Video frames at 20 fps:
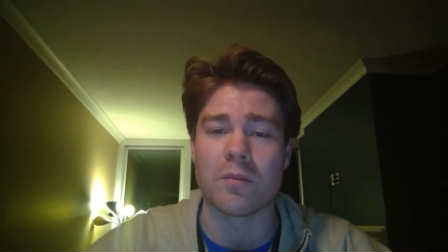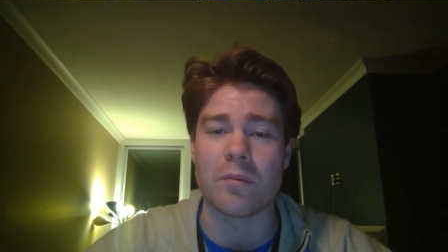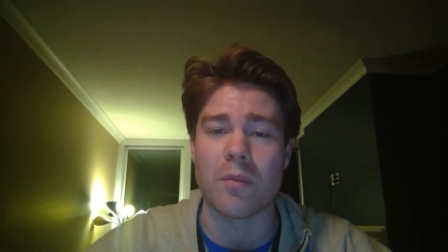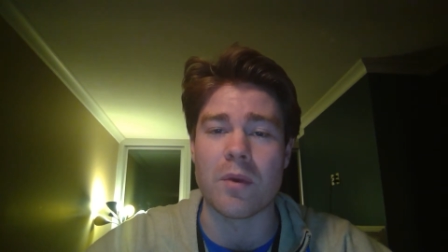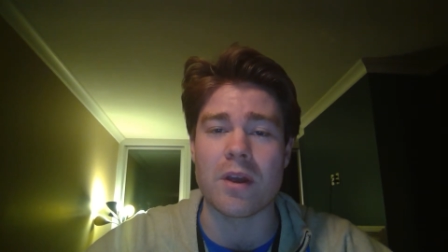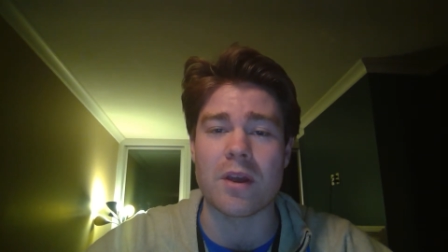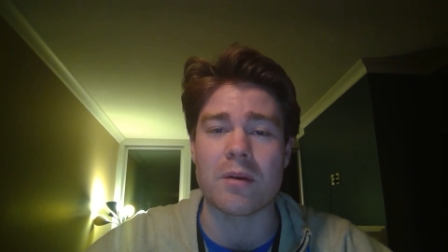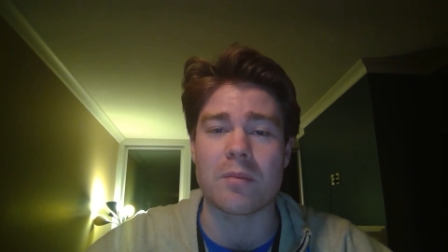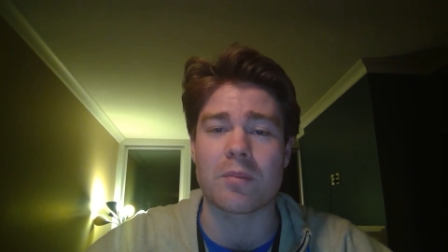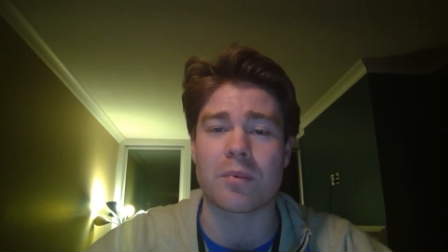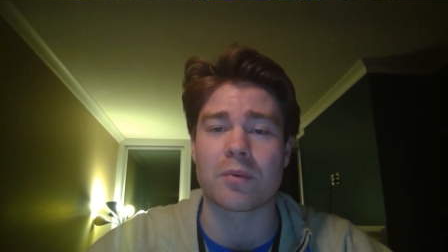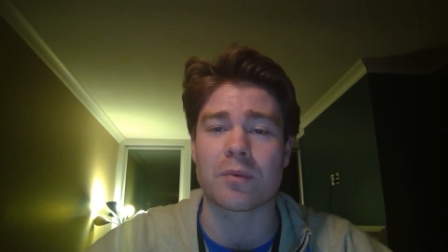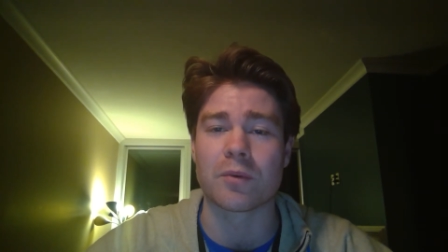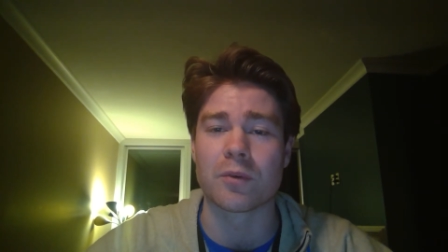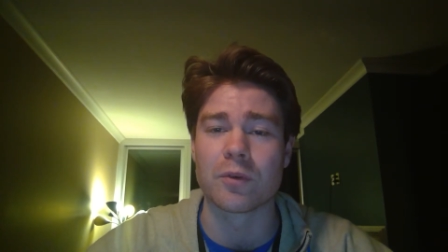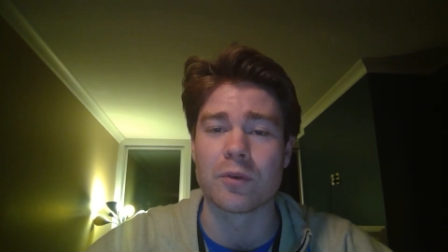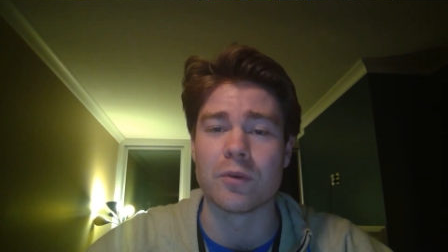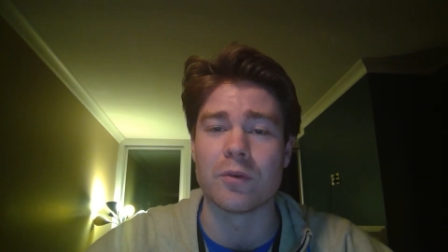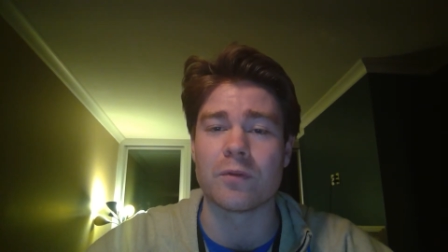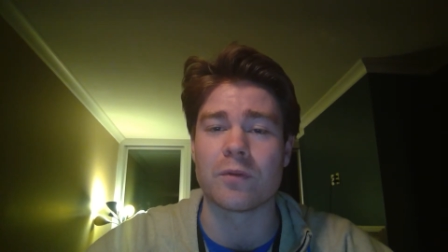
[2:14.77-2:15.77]
may
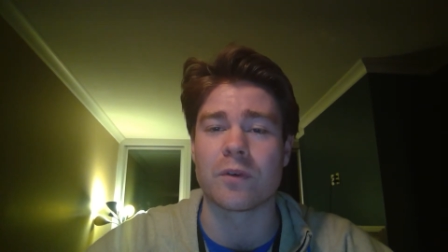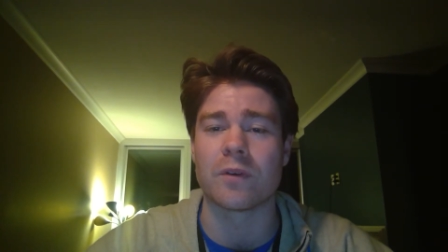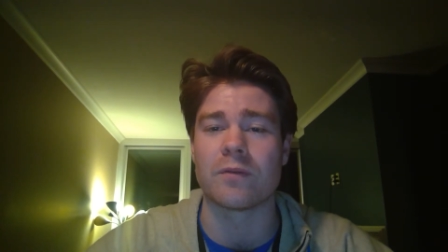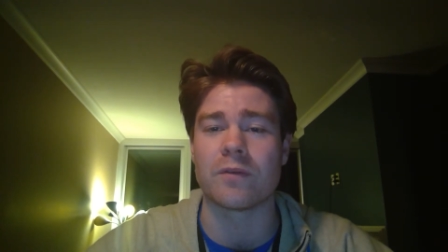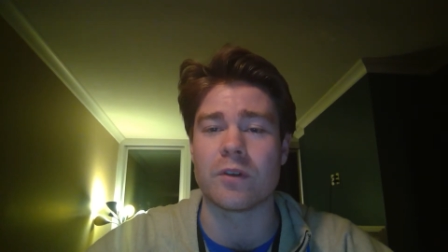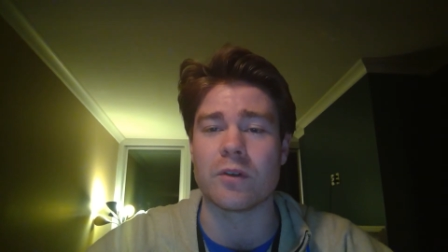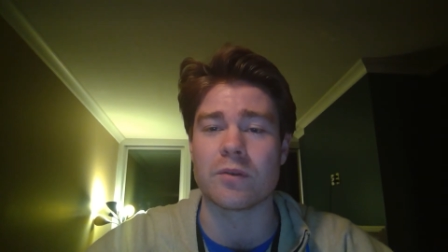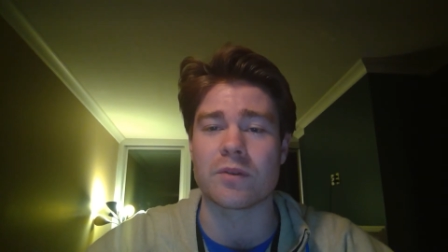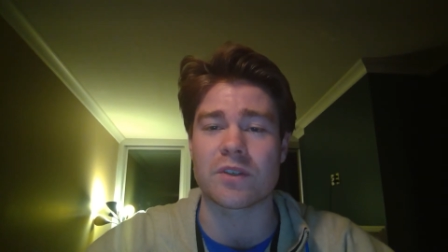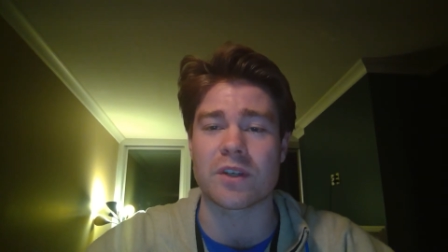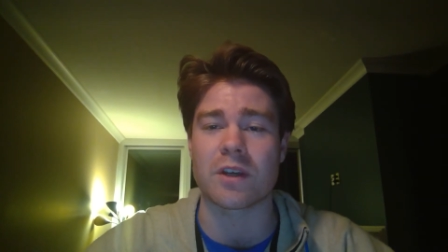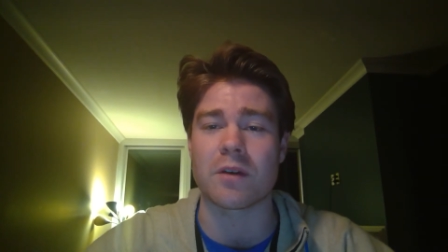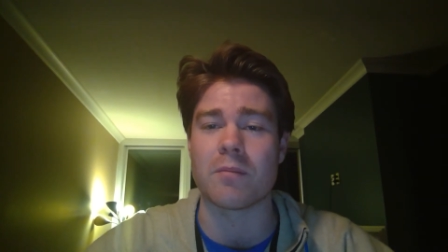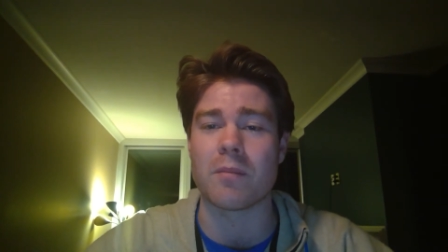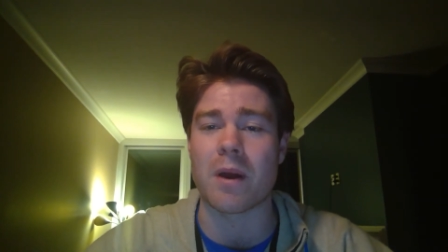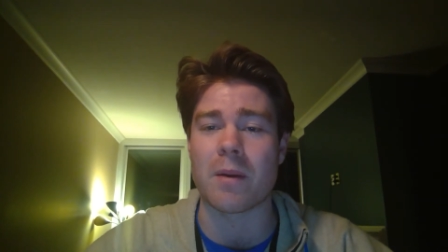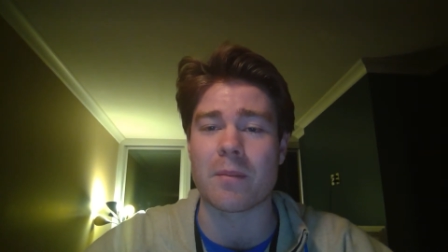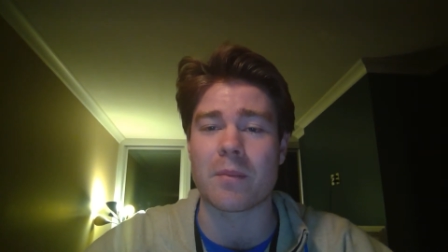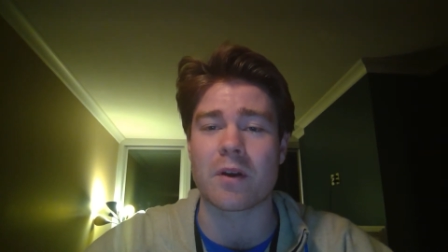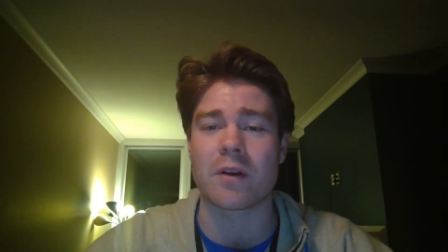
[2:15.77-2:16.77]
approve of using a
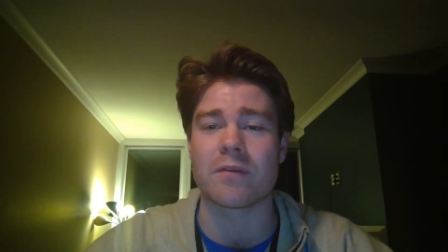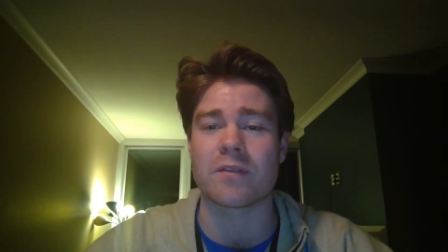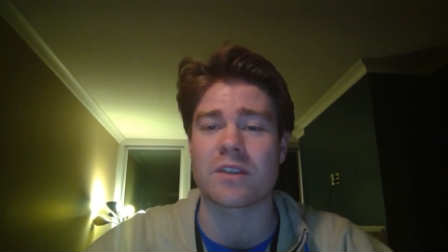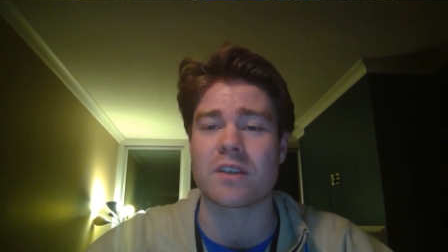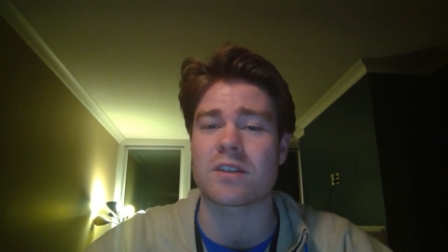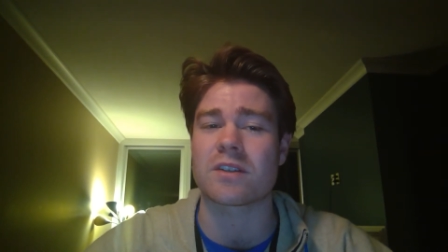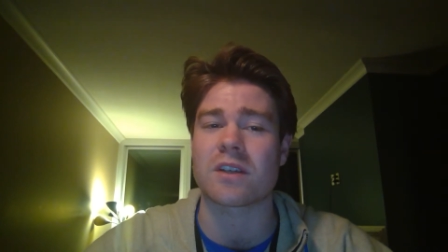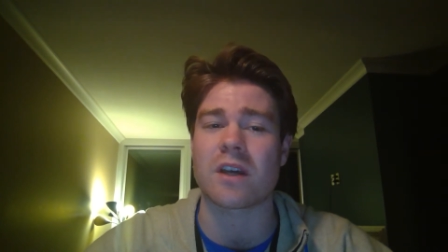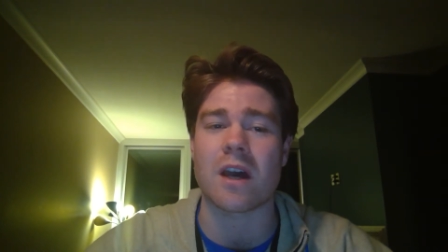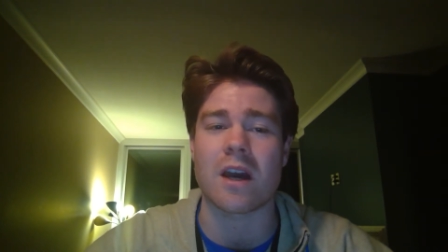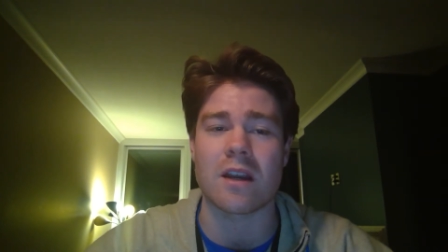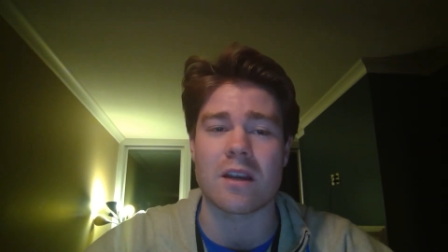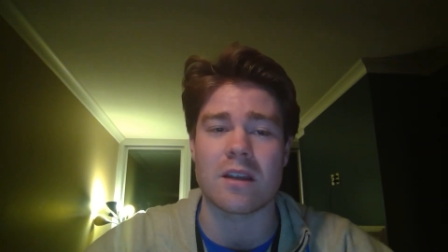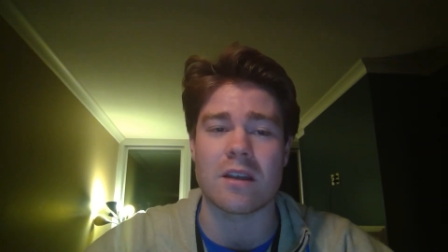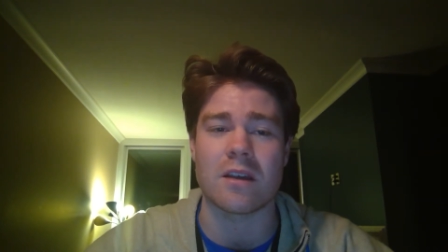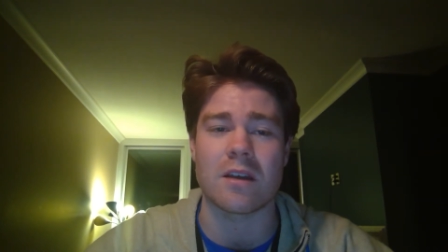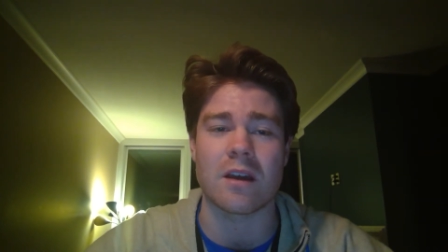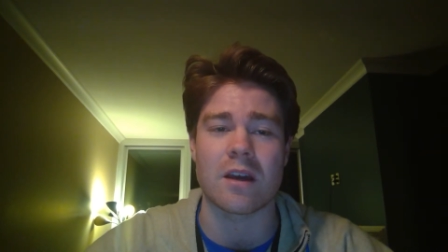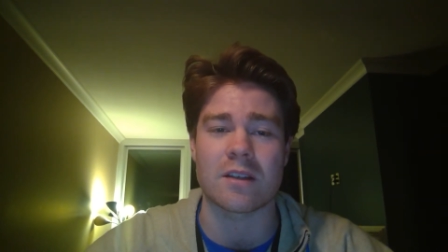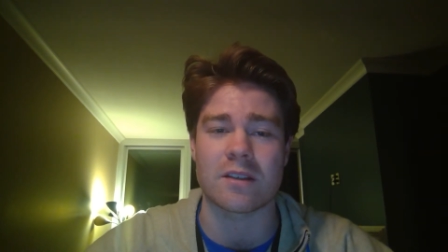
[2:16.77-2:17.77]
member of
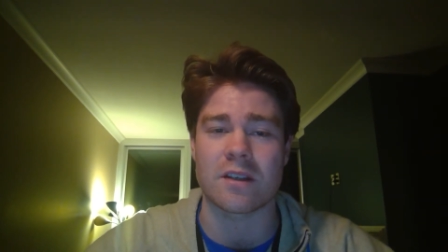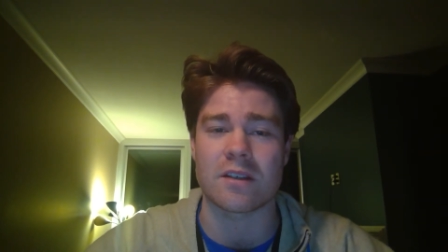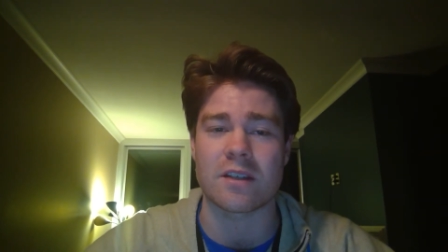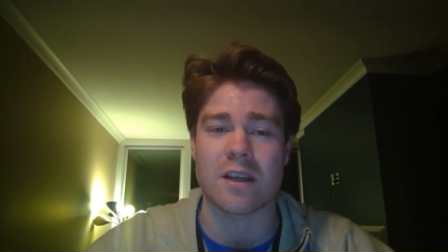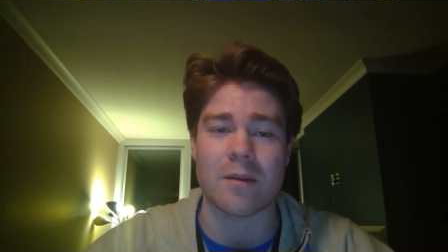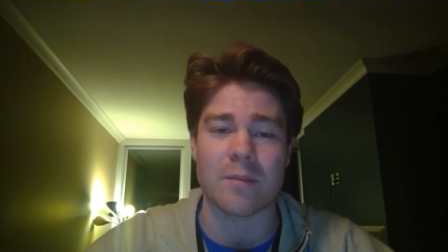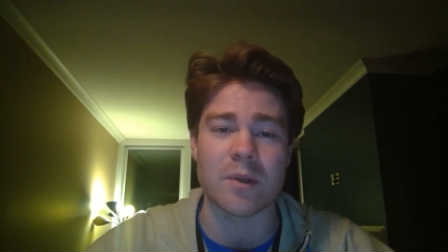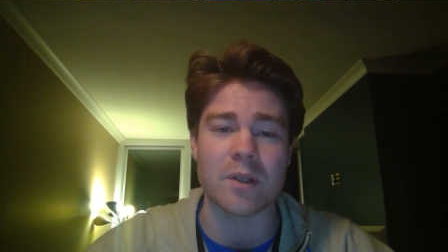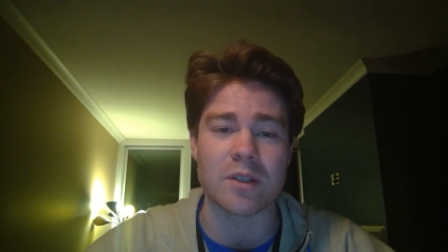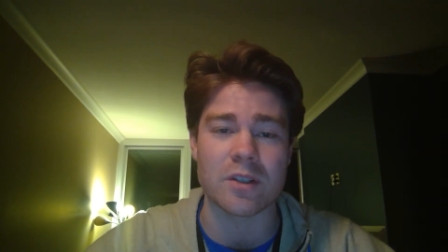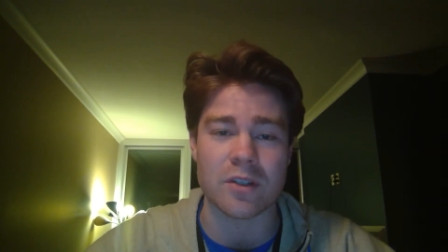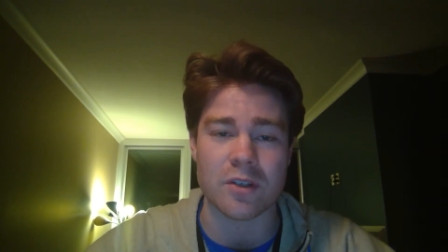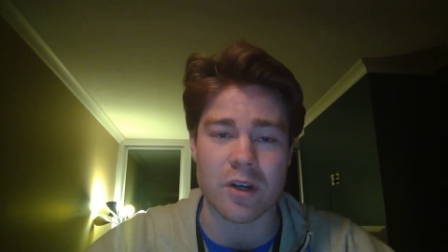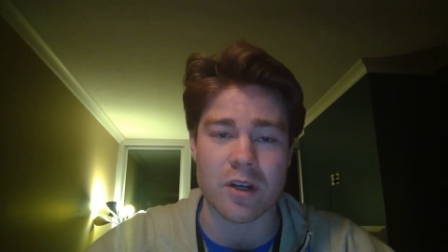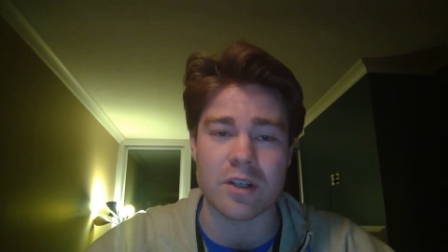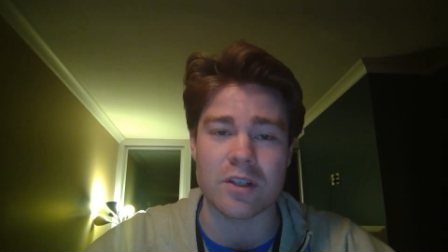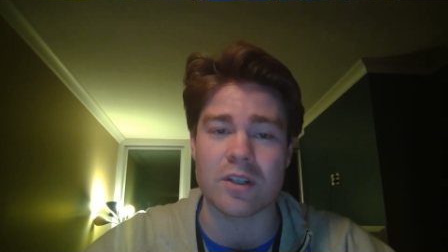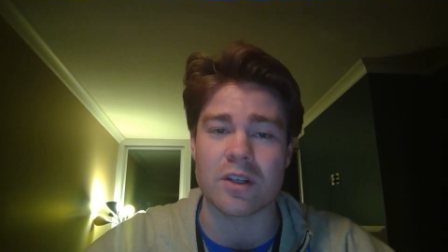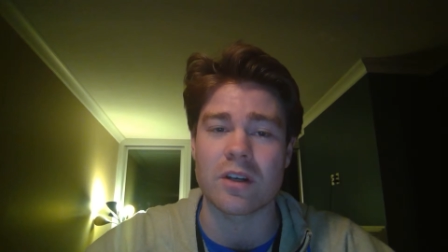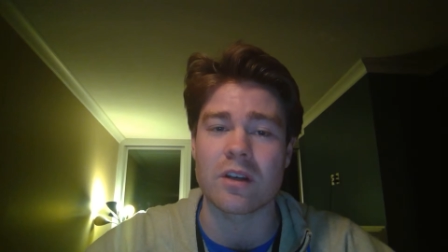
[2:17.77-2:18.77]
society as a
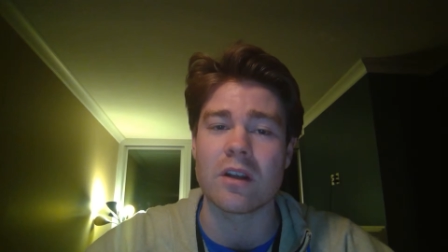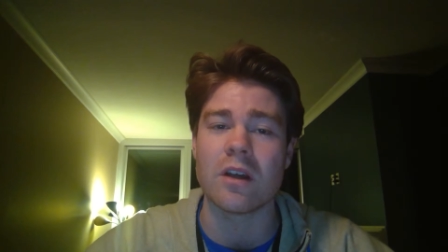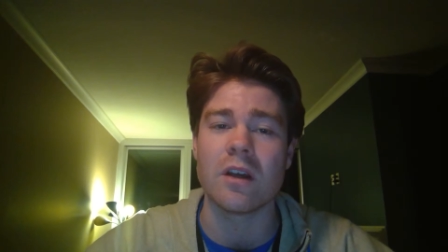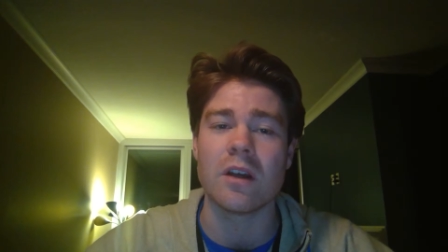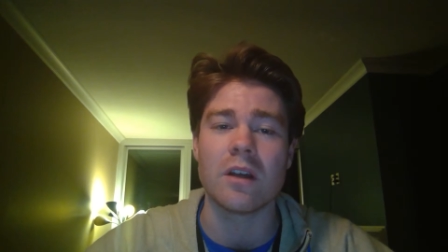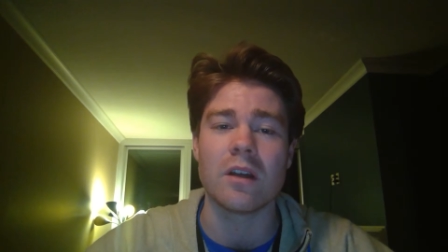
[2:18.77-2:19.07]
demonstration,